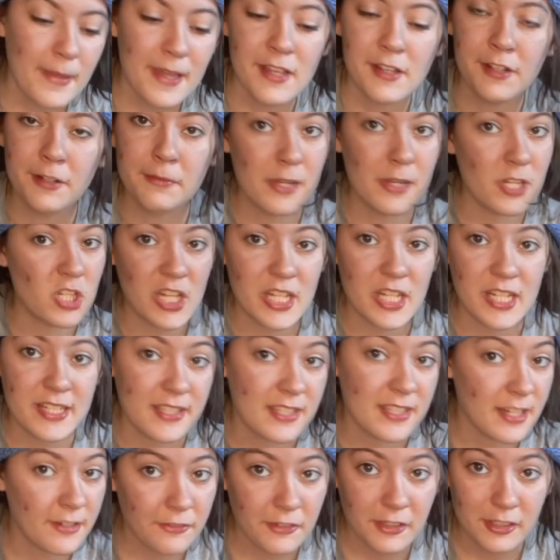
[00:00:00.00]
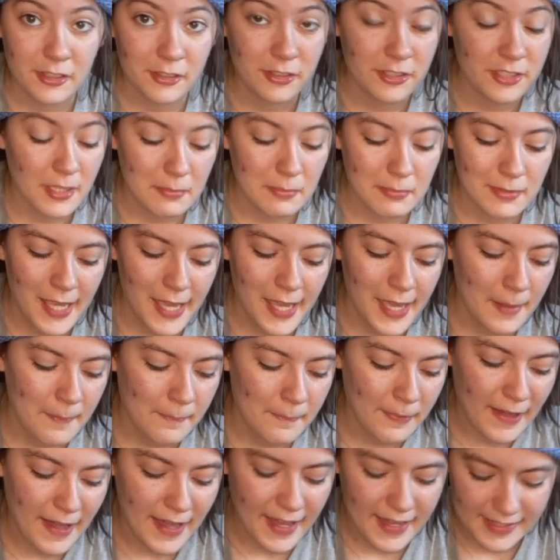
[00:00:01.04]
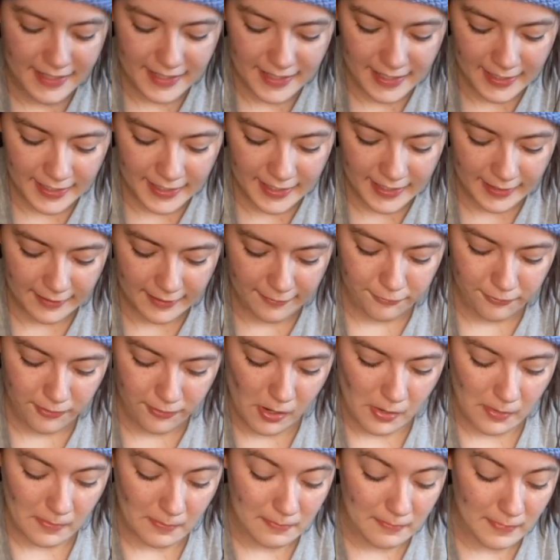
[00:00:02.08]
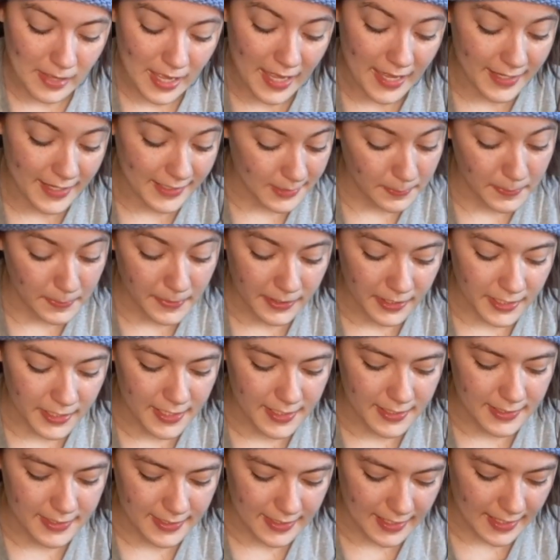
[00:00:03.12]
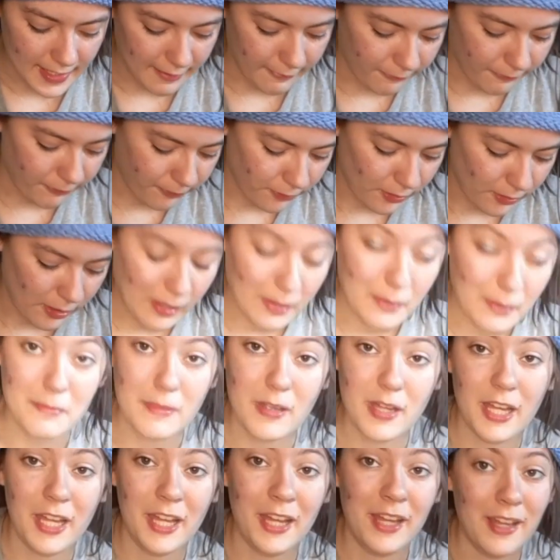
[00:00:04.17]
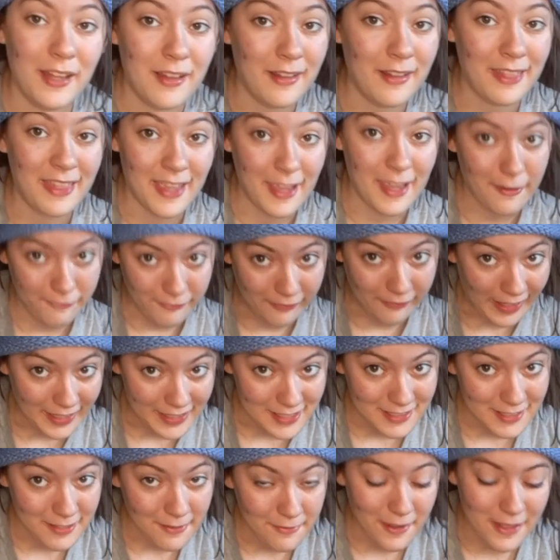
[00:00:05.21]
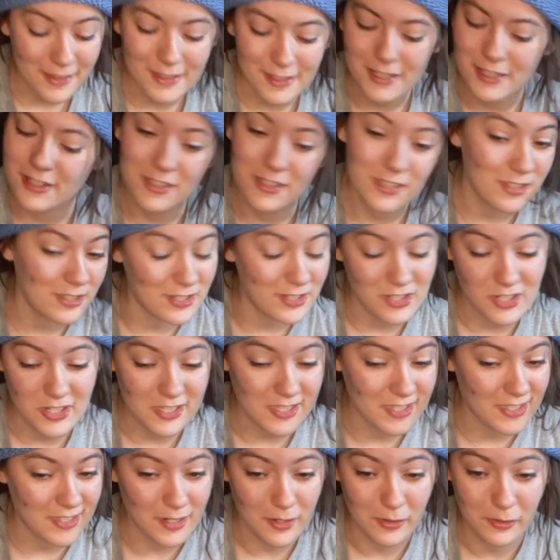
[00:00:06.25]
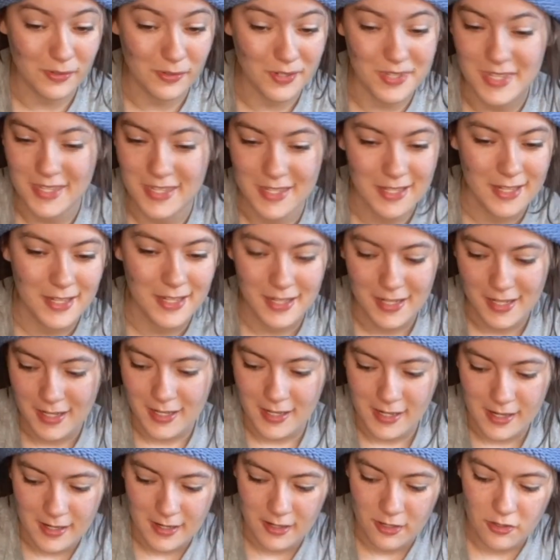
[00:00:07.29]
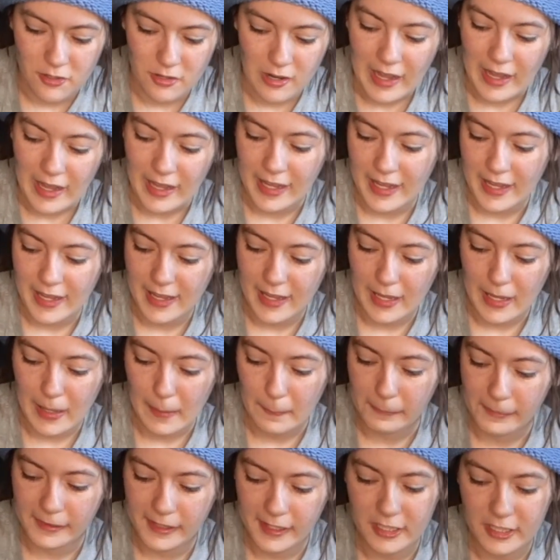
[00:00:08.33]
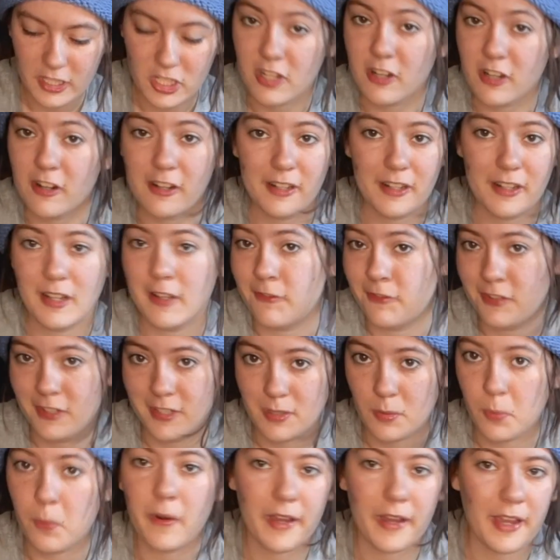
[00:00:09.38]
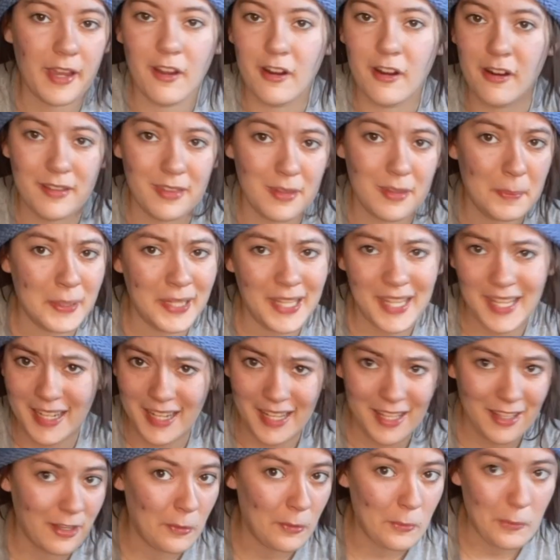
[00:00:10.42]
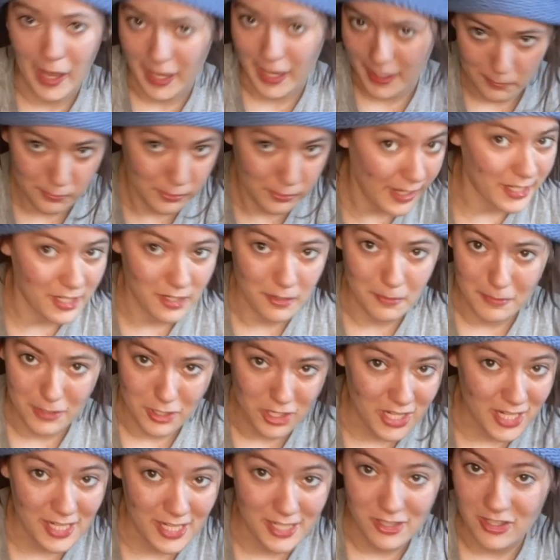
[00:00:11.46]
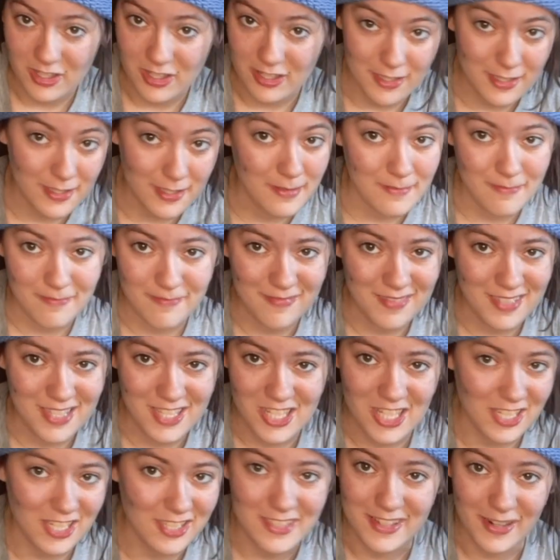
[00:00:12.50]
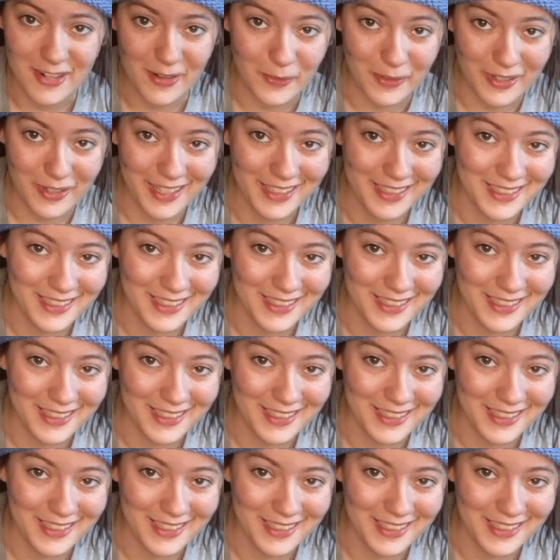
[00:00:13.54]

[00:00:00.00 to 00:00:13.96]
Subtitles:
your machine is different or something, but from my experience and from the advice of others, just don't try plush yarn if it's working hard at the beginning. You might break your machine. Just don't.